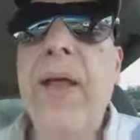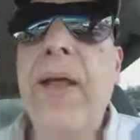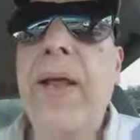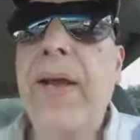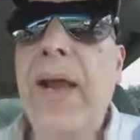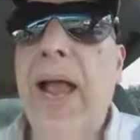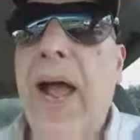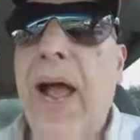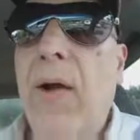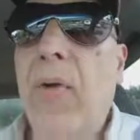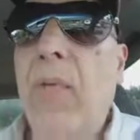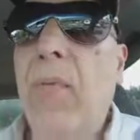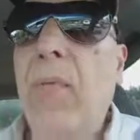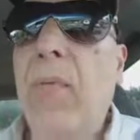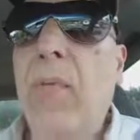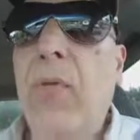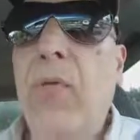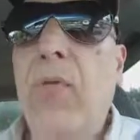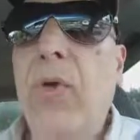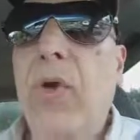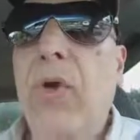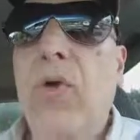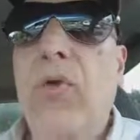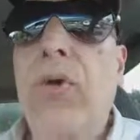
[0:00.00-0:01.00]
Now,
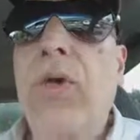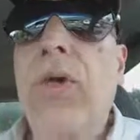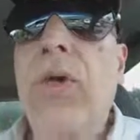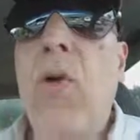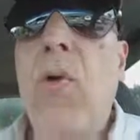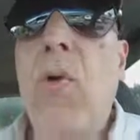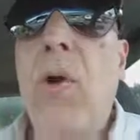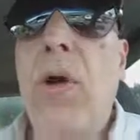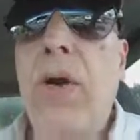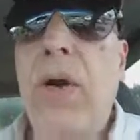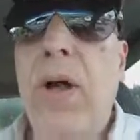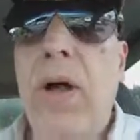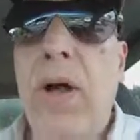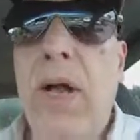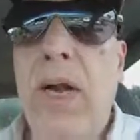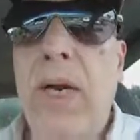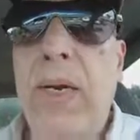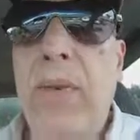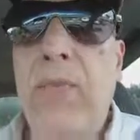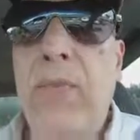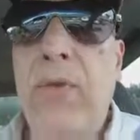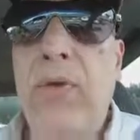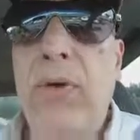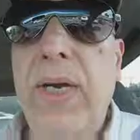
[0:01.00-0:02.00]
we couldn't go on our
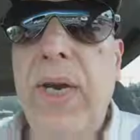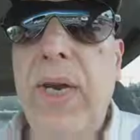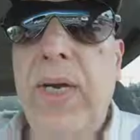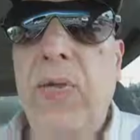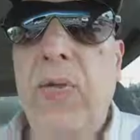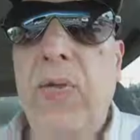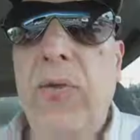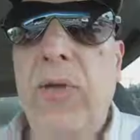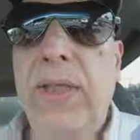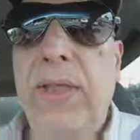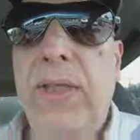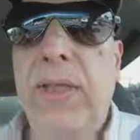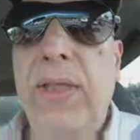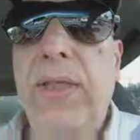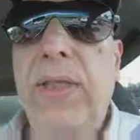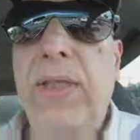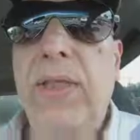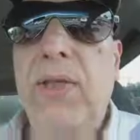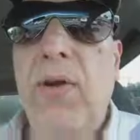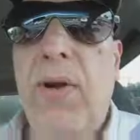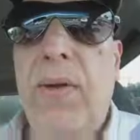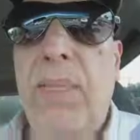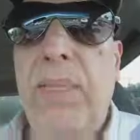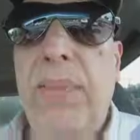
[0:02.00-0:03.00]
honeymoon yet because this
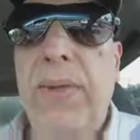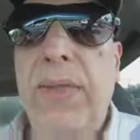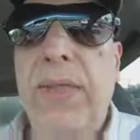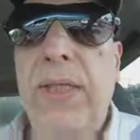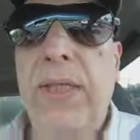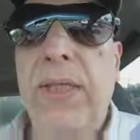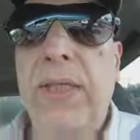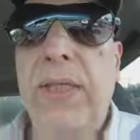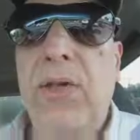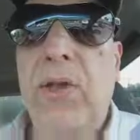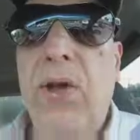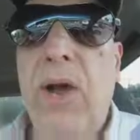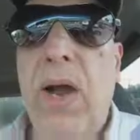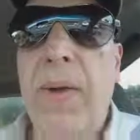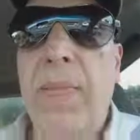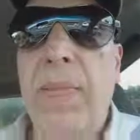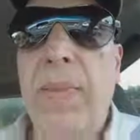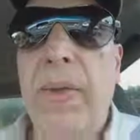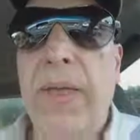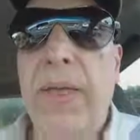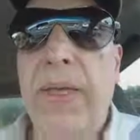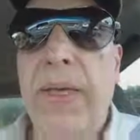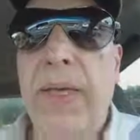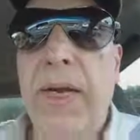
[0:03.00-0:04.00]
is our busiest time
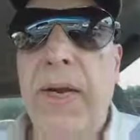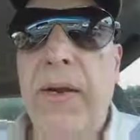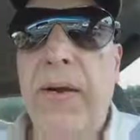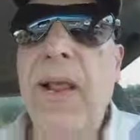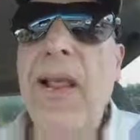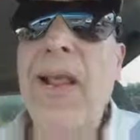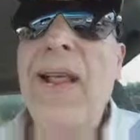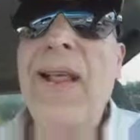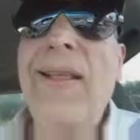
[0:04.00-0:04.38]
of the year.